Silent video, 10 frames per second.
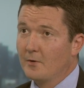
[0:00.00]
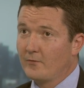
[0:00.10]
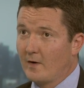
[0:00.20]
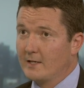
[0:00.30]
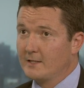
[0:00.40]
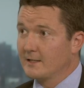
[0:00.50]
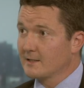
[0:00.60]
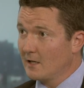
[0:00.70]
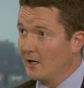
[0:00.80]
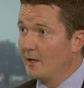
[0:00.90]
finding the
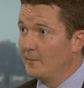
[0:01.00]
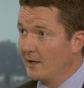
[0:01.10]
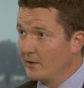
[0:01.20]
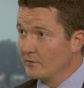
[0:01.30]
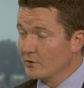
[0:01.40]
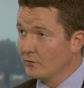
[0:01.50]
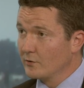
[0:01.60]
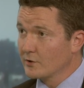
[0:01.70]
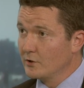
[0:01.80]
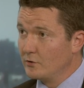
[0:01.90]
time and the
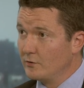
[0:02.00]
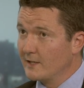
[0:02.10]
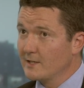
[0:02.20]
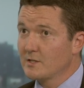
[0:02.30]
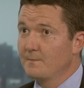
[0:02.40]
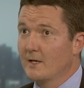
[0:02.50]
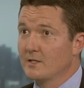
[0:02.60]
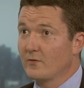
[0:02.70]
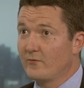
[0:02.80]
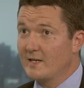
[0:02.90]
resource to do this
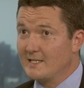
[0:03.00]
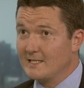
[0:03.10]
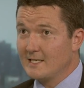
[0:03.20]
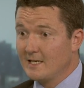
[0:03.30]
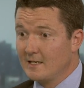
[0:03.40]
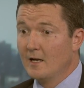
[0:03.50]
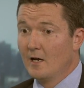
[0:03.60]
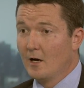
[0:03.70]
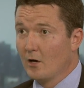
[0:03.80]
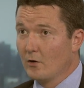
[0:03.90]
and to fit it in
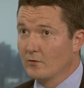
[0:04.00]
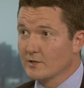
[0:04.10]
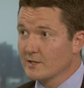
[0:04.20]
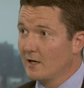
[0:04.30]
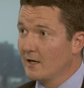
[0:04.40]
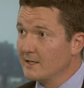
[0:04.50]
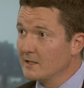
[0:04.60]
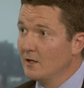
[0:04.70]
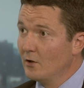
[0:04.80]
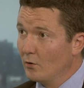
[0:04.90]

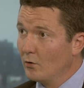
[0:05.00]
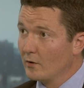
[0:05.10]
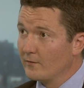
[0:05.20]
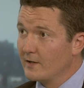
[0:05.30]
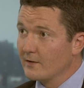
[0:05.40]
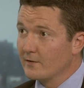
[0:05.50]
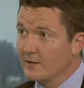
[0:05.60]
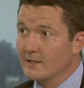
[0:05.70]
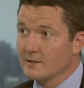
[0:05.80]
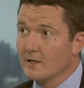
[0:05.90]
alongside all of the other
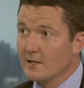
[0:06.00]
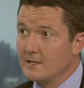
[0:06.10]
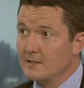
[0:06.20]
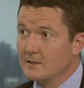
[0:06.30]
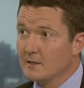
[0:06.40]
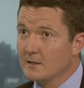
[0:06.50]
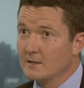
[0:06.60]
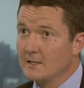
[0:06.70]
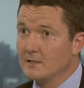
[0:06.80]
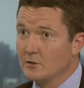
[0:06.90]
things that they need
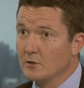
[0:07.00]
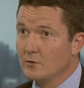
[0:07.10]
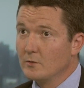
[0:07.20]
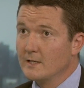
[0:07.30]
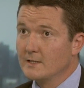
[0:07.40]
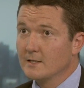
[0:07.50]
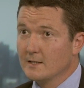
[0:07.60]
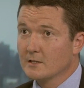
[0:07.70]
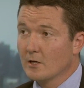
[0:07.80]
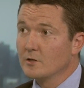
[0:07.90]
to do
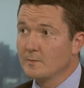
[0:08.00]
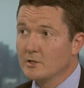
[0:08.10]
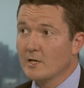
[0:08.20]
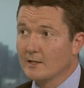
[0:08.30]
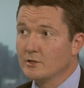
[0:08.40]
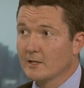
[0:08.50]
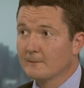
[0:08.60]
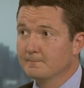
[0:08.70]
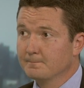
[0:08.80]
is going to be challenging.